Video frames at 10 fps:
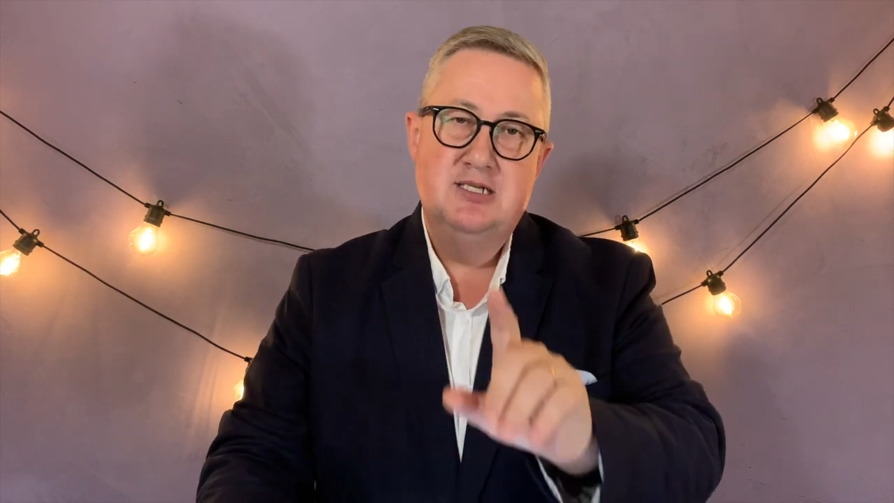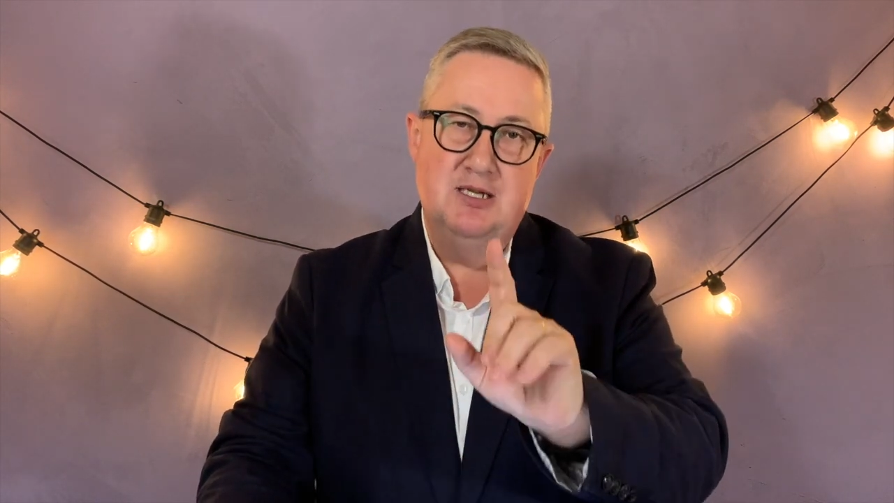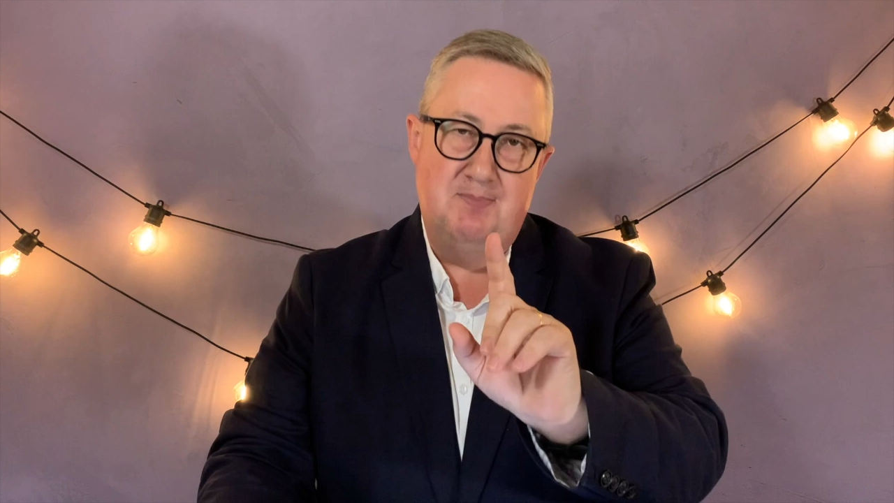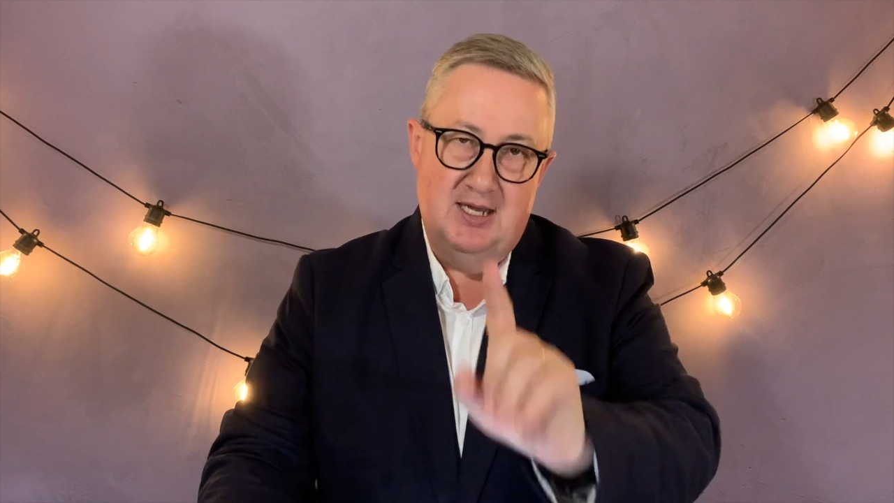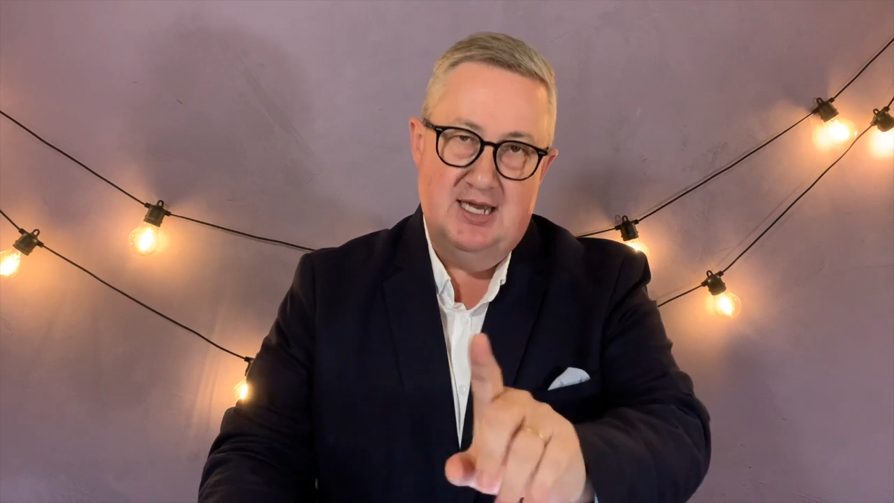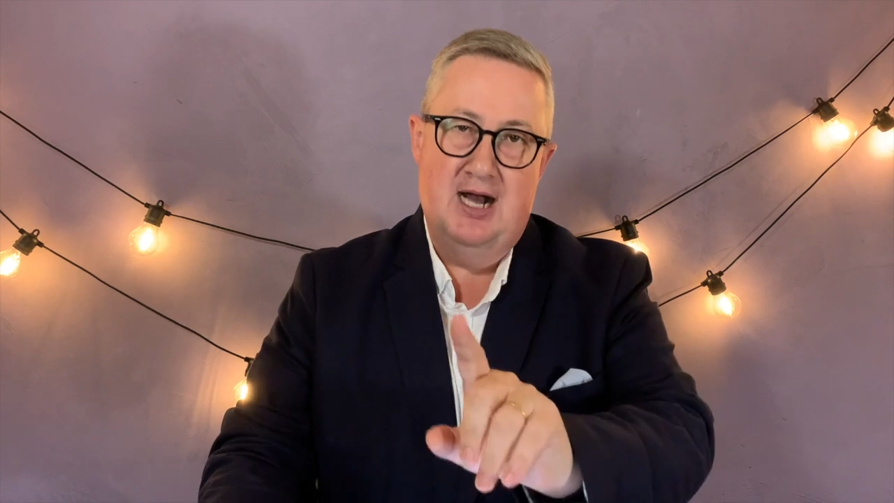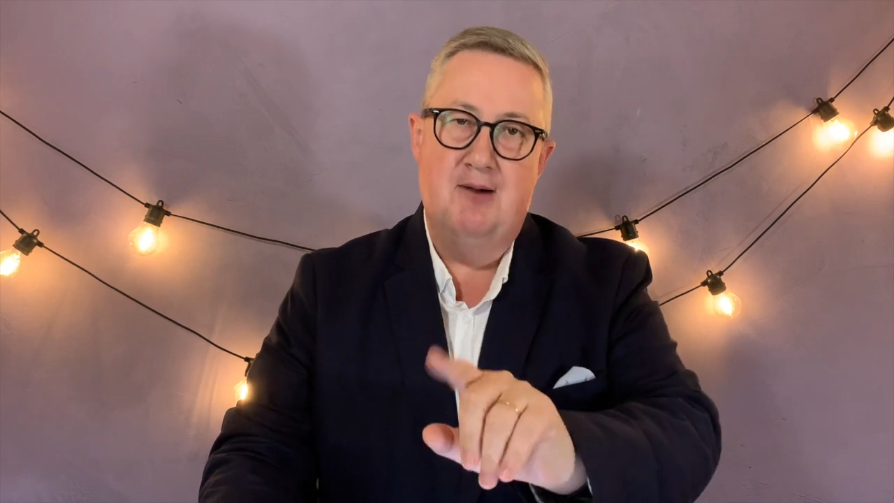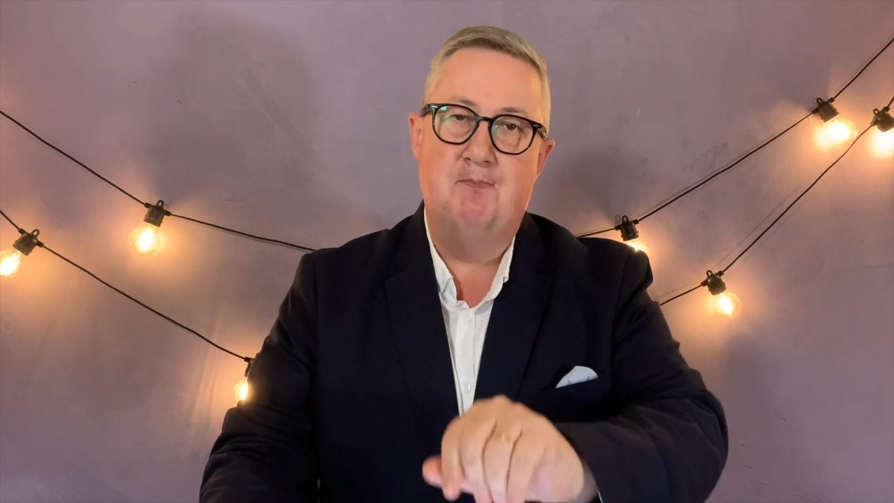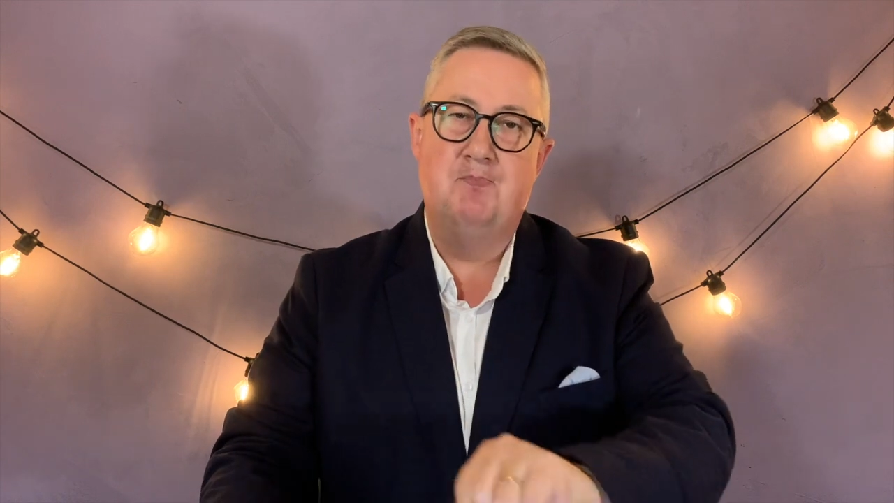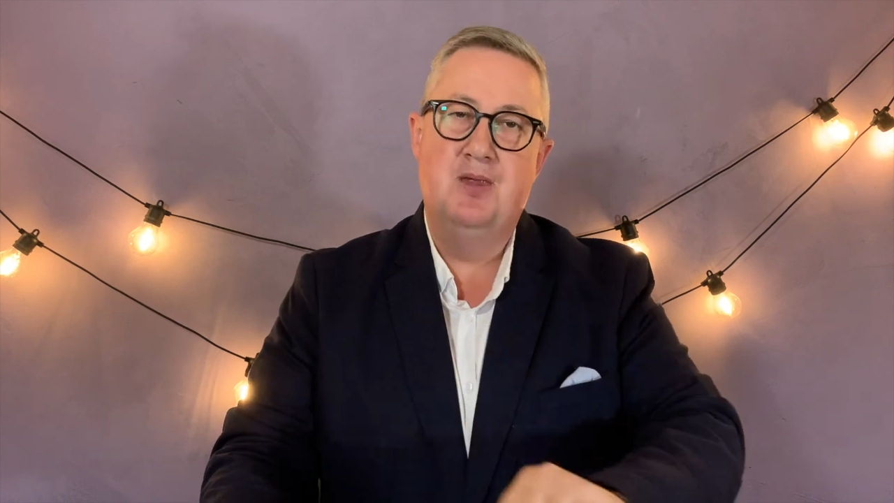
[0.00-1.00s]
to
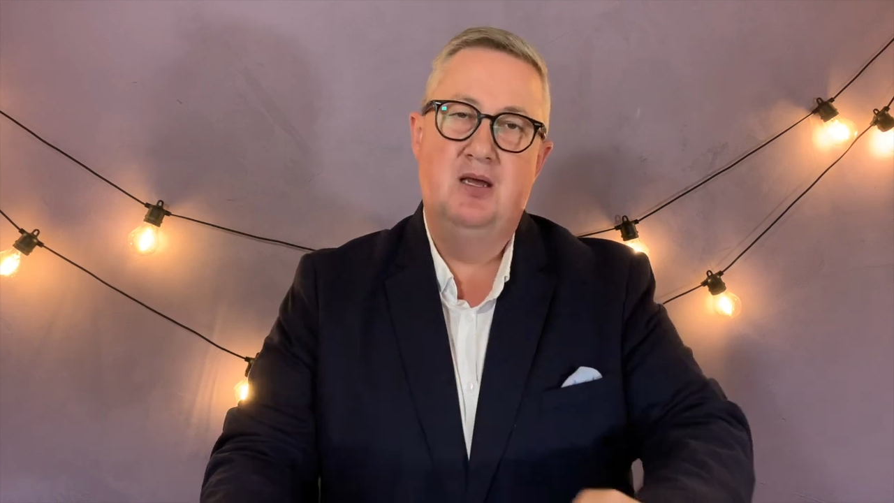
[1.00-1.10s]
become